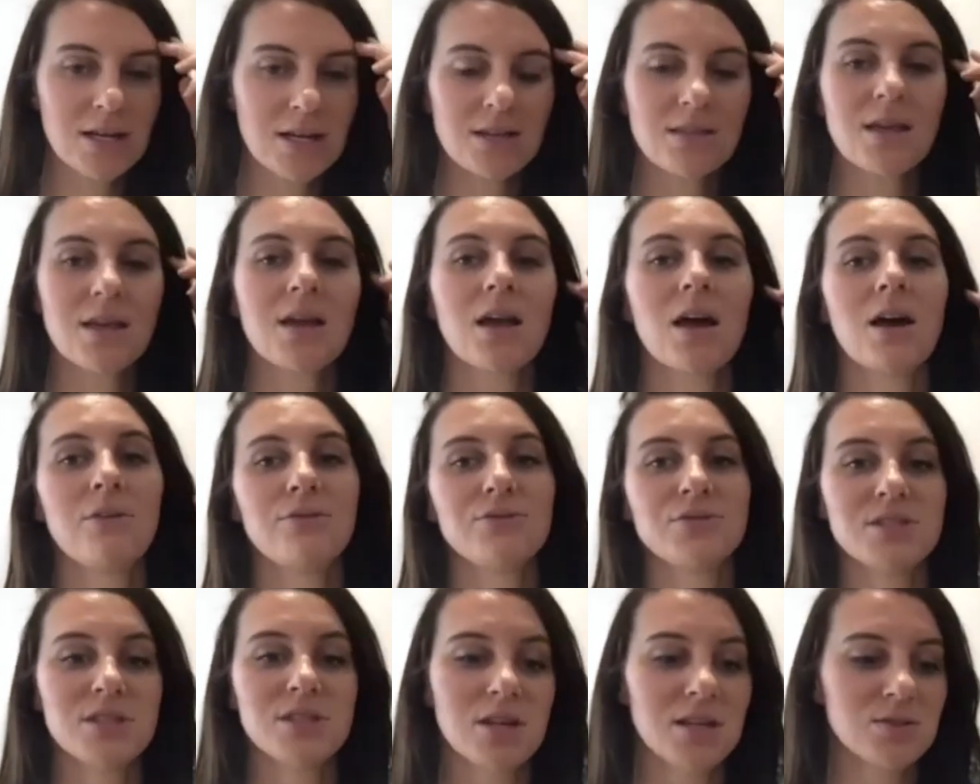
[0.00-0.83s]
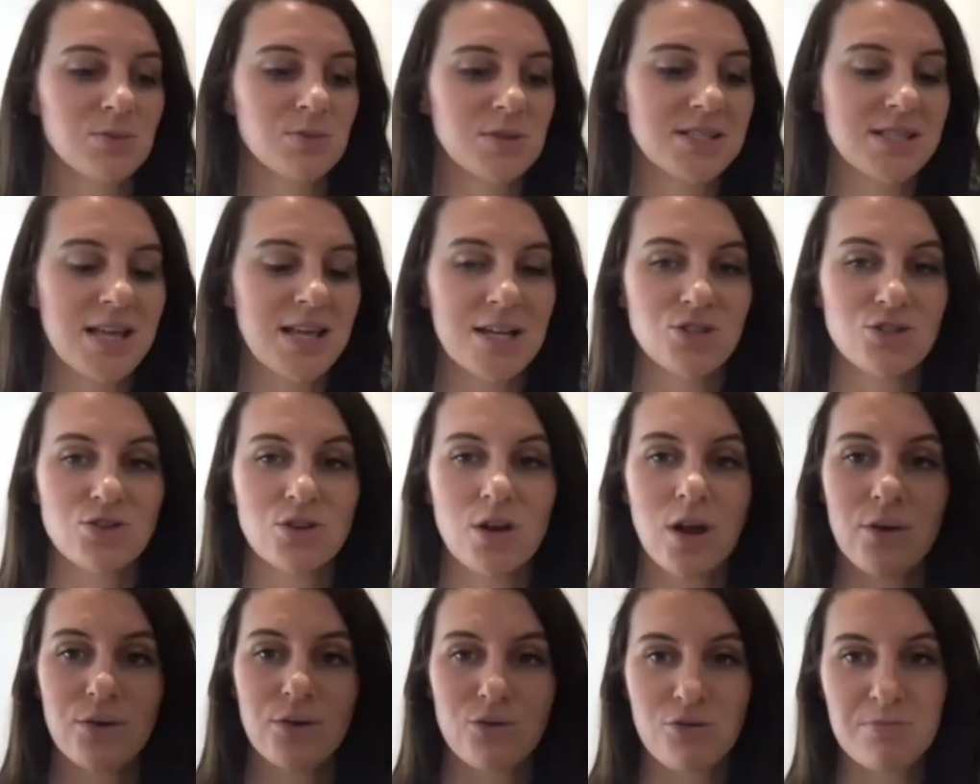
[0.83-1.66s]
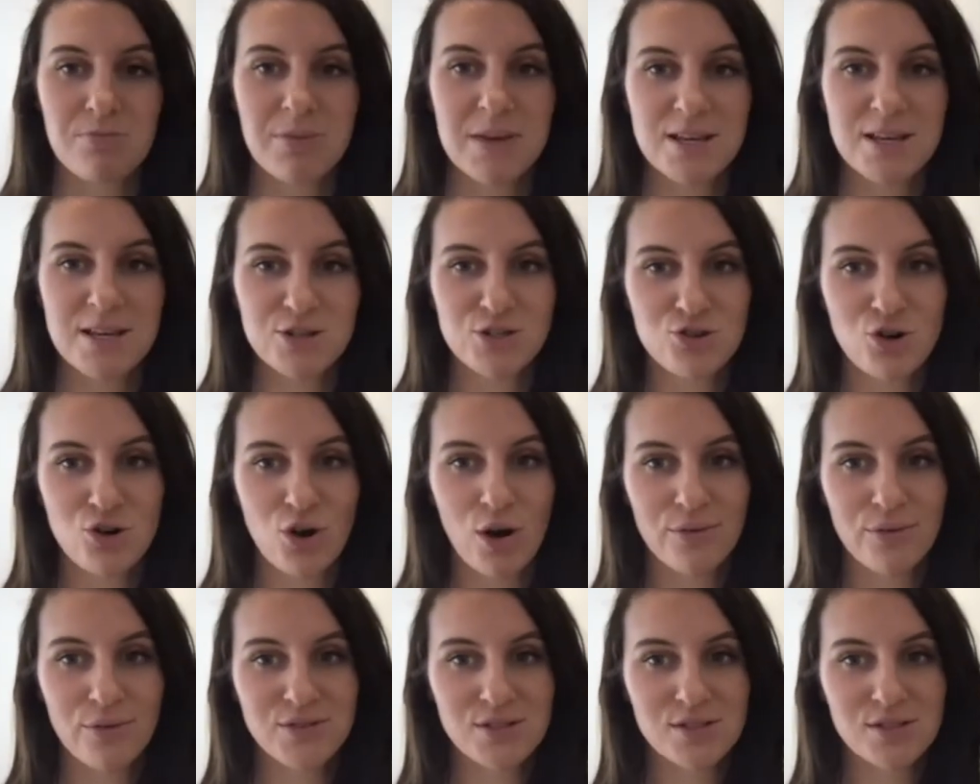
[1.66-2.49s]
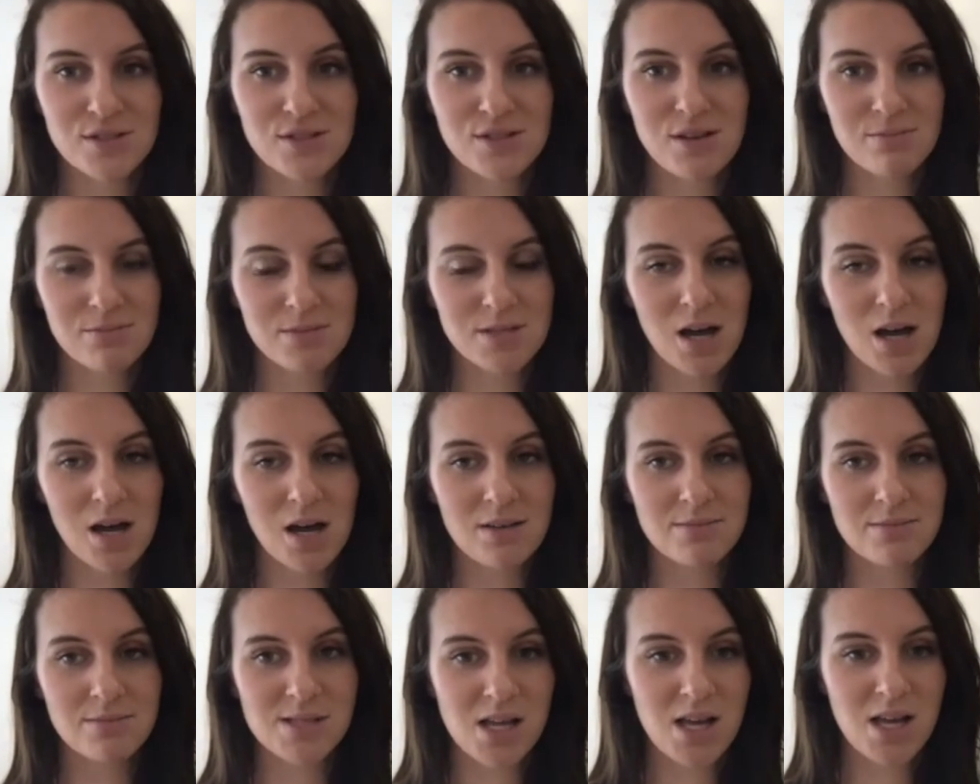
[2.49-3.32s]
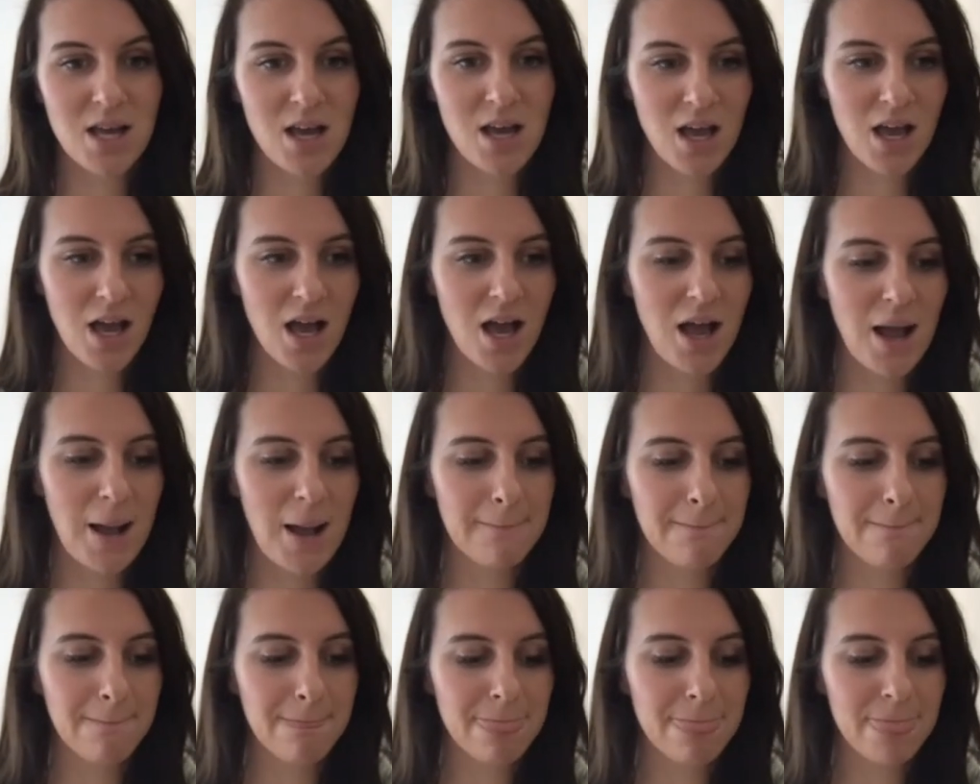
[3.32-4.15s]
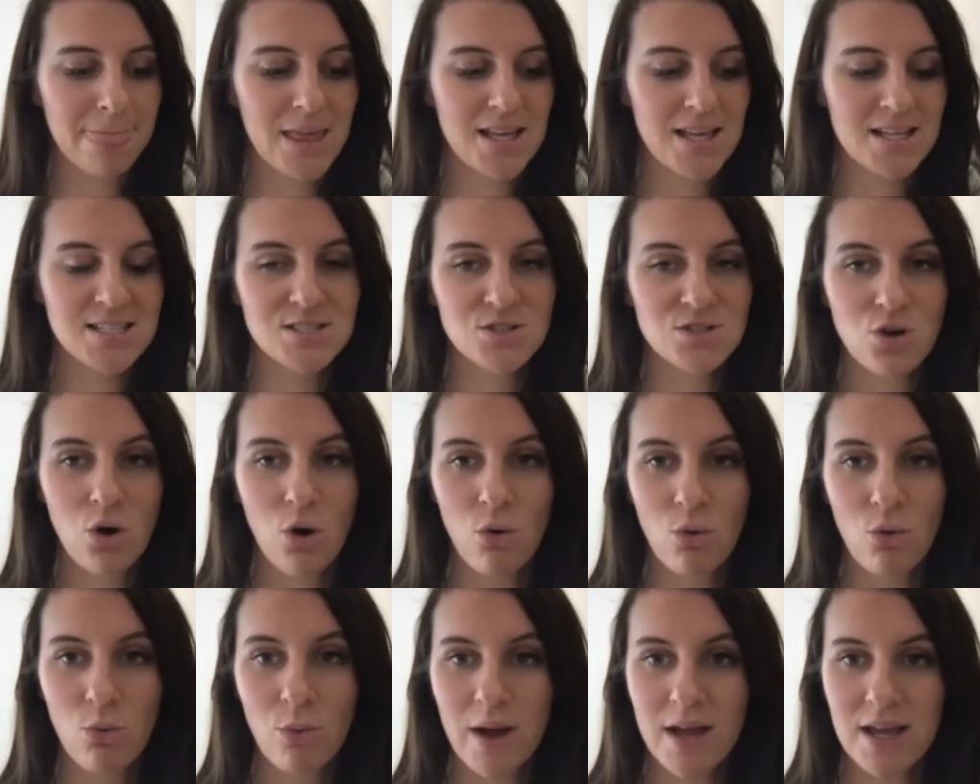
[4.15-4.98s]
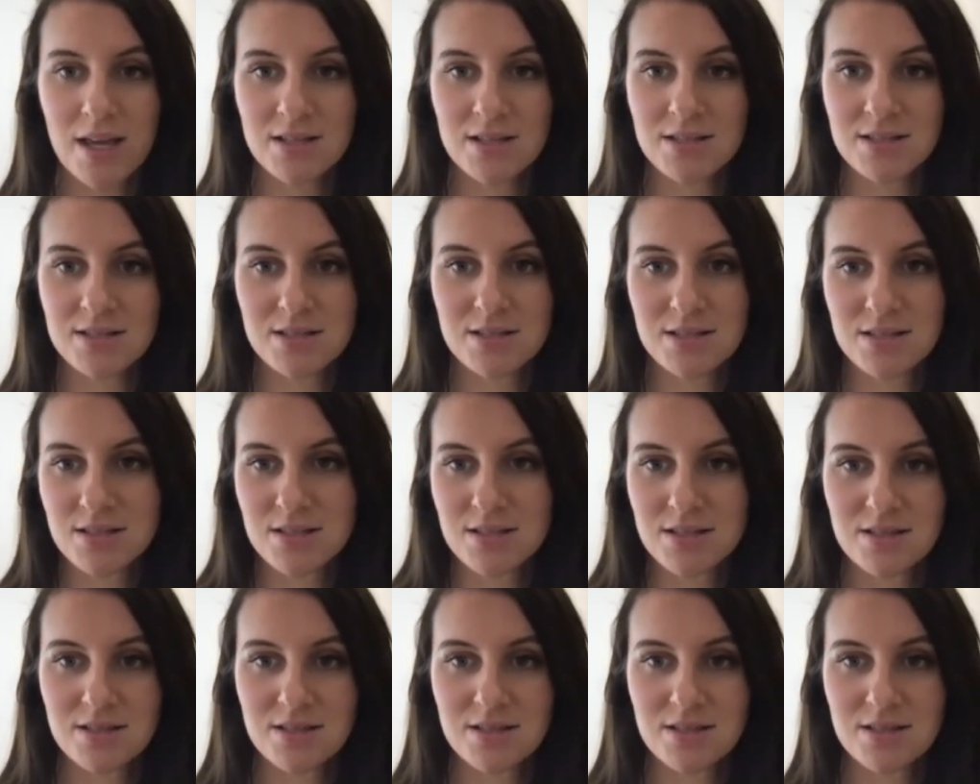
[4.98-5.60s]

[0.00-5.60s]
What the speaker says: I think obviously, as we said, you go through peaks, troughs, and sometimes it's not always